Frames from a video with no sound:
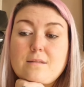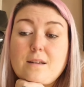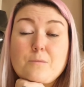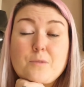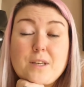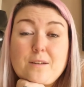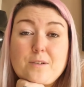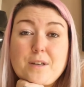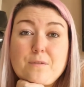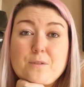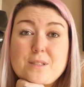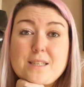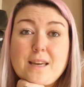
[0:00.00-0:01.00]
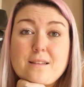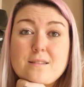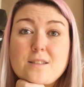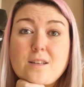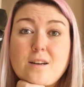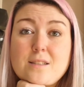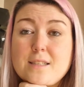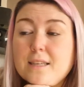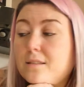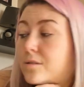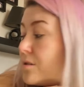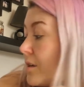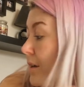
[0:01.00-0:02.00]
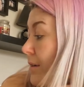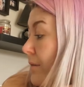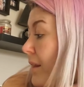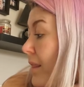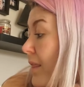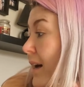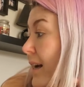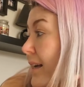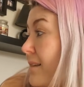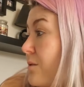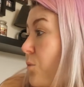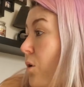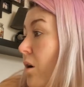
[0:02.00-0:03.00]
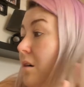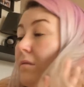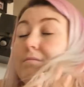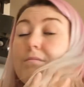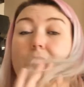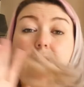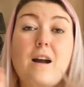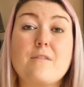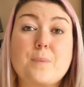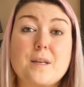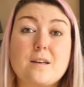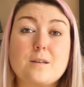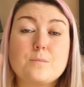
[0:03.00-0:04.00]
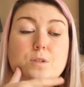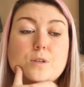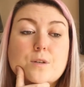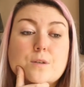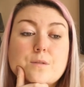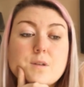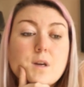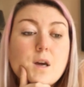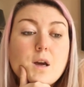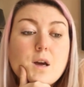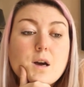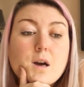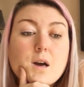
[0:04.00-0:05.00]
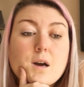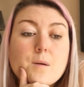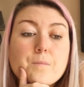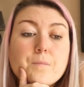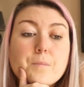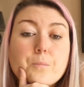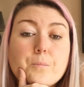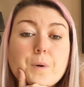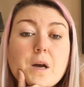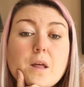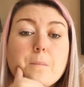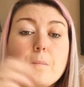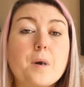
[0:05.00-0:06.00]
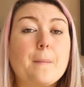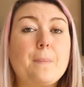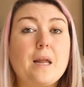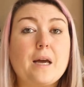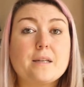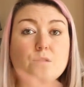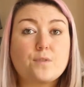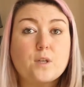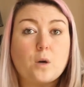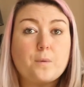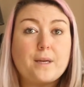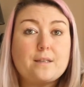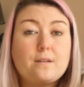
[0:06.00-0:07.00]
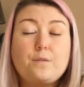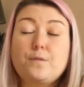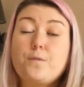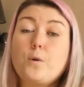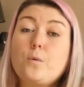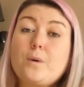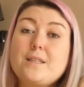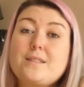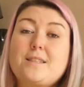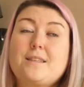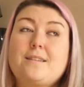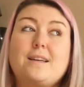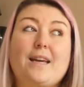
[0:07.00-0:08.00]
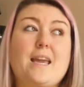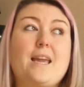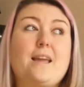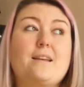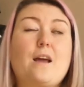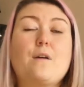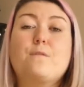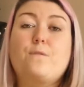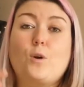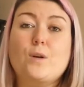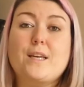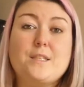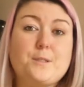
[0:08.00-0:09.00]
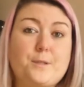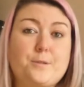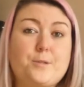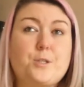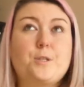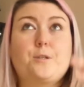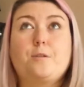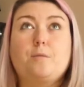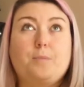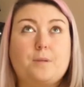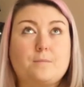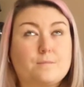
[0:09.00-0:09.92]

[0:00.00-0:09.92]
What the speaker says: I'm really looking forward to getting started. So that is what I've been up to. But my plans for going forward in vlogging YouTube